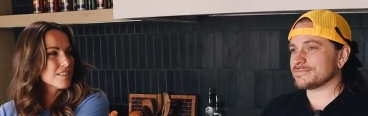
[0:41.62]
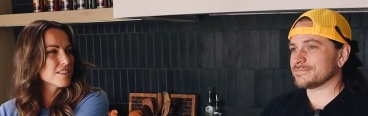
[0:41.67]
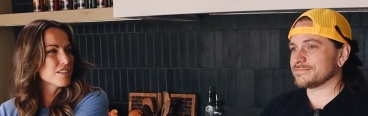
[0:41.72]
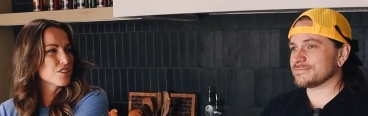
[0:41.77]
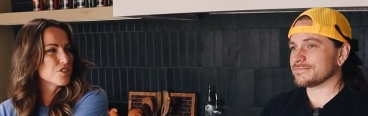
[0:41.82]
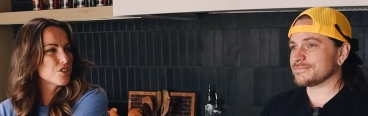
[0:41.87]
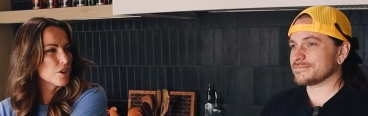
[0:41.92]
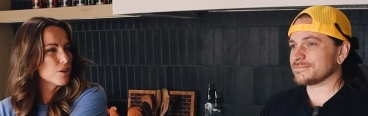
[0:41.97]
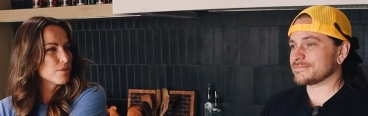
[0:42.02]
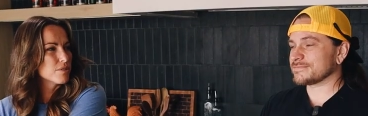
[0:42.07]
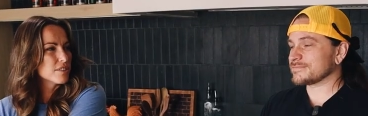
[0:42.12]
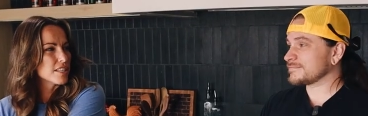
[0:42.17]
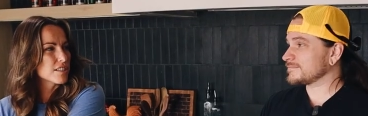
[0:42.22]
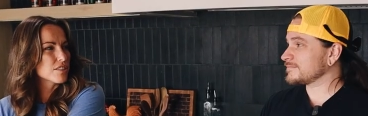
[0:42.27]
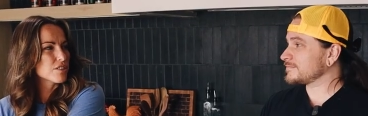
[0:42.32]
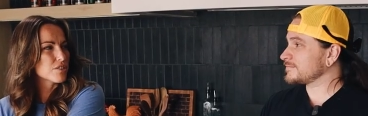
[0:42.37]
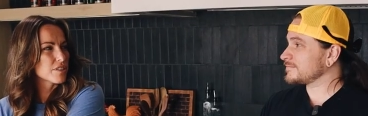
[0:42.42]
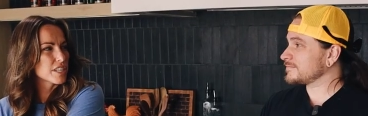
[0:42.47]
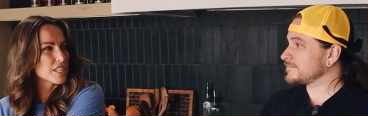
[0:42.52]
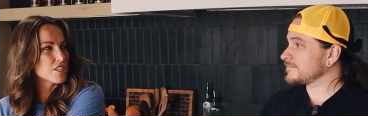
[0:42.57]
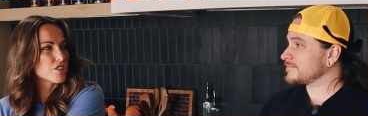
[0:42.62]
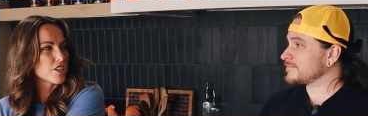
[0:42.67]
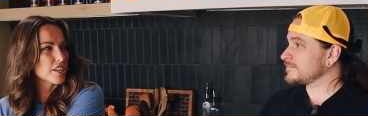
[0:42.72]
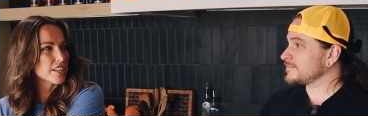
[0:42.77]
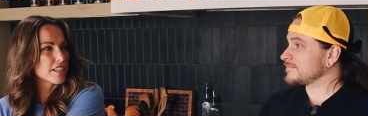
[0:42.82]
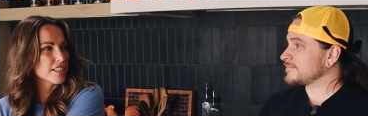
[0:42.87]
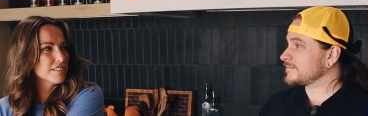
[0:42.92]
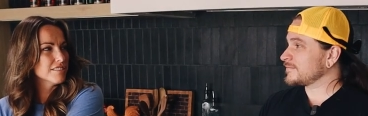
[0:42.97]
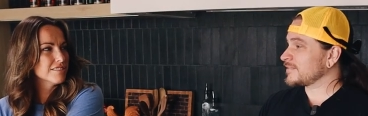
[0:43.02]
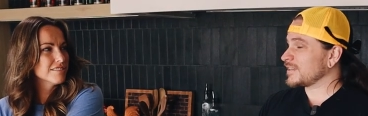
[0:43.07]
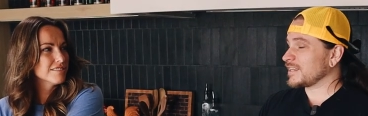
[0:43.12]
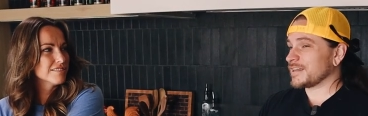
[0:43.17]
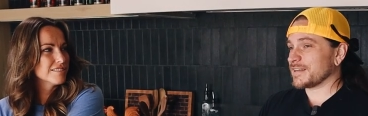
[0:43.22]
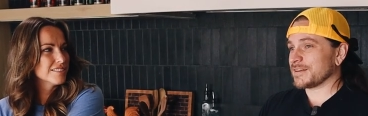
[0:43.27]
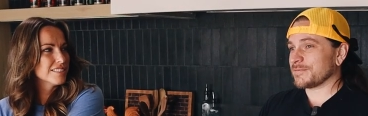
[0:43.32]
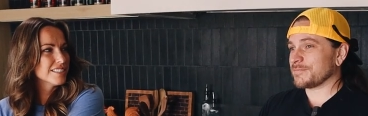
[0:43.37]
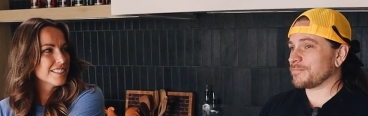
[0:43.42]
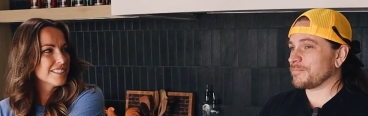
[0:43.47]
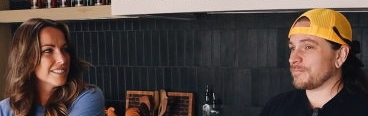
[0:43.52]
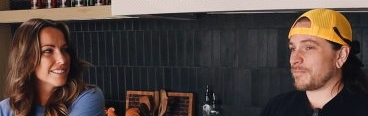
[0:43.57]
Speaker 1: this a Joetisserie chicken?
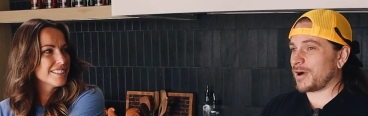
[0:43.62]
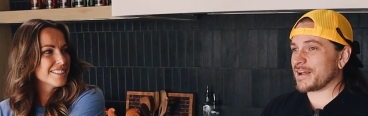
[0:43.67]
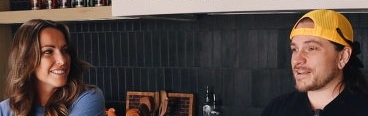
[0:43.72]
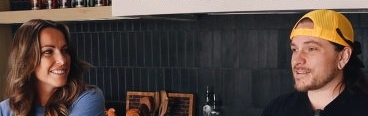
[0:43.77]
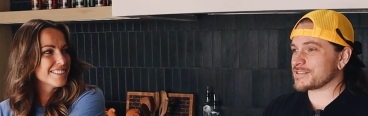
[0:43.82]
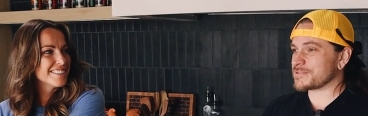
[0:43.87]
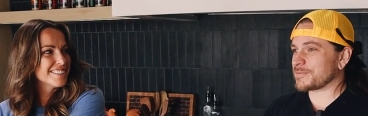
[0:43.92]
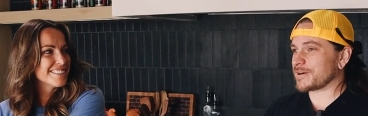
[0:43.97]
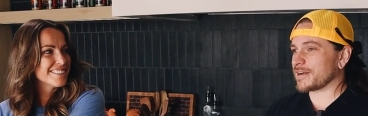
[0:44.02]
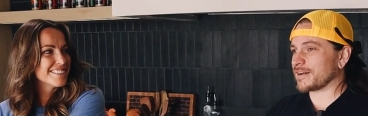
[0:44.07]
Speaker 2: Might as